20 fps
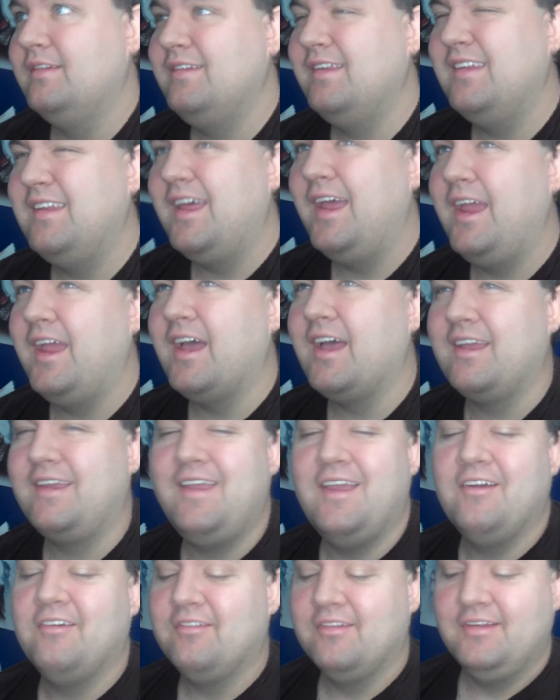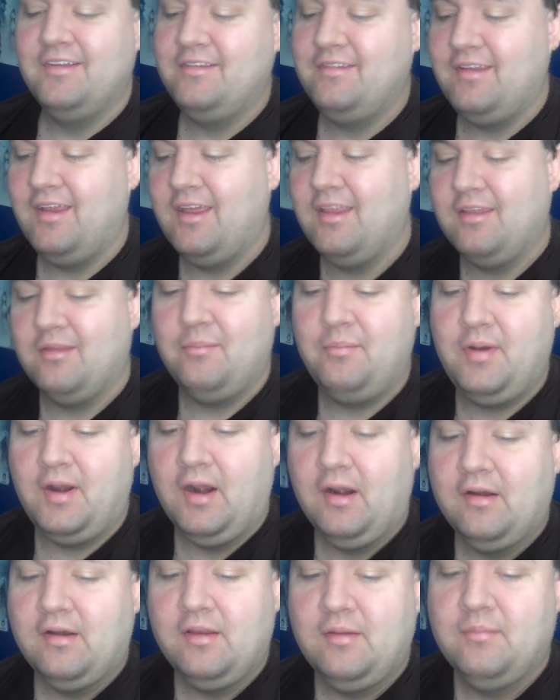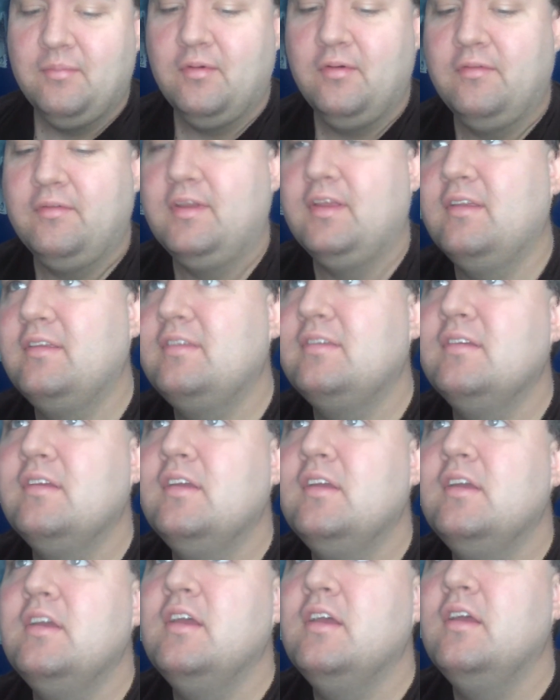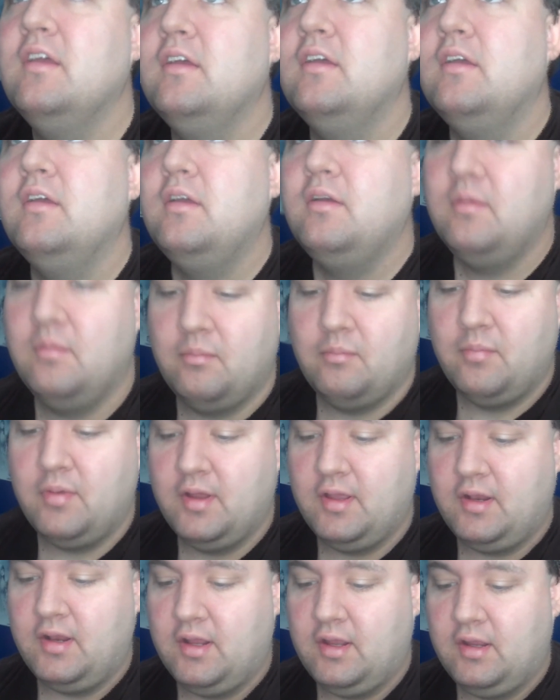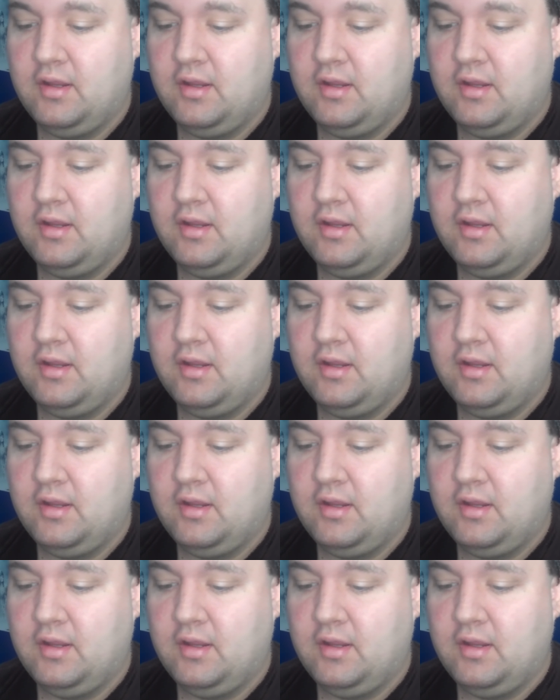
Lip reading: Today, I can't really stand the parody movies. But,